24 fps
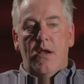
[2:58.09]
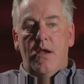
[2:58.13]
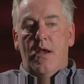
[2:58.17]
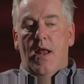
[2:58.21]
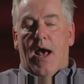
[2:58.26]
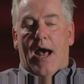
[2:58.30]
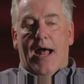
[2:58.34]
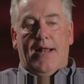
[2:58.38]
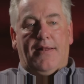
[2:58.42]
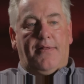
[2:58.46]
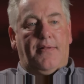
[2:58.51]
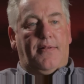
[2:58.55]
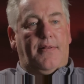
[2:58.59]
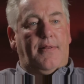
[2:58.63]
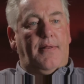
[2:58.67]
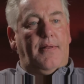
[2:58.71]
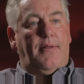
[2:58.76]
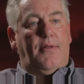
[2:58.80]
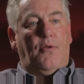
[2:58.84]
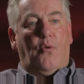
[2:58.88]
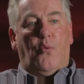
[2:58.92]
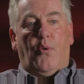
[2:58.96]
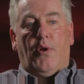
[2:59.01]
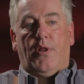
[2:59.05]
Not
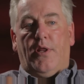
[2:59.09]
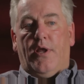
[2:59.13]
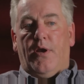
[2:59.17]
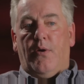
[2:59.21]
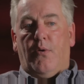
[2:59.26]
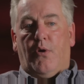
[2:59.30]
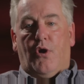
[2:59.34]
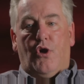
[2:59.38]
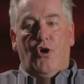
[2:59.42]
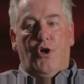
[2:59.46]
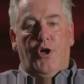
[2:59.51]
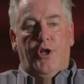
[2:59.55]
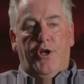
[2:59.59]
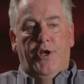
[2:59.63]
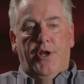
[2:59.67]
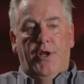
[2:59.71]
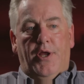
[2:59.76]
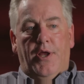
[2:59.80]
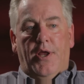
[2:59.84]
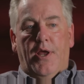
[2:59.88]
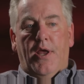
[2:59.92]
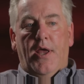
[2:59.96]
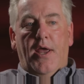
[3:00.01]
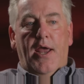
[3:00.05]
the really good